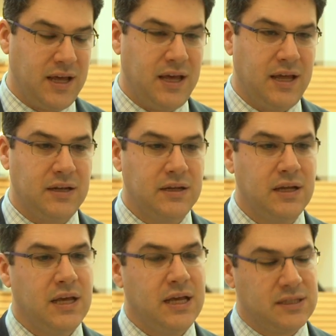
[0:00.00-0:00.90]
And
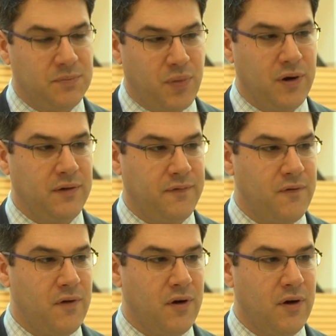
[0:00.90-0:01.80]
it's important
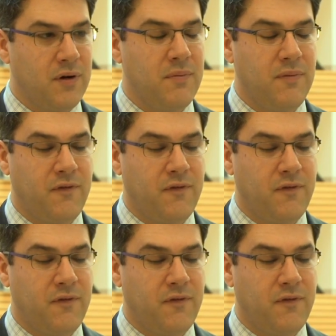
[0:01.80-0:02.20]
for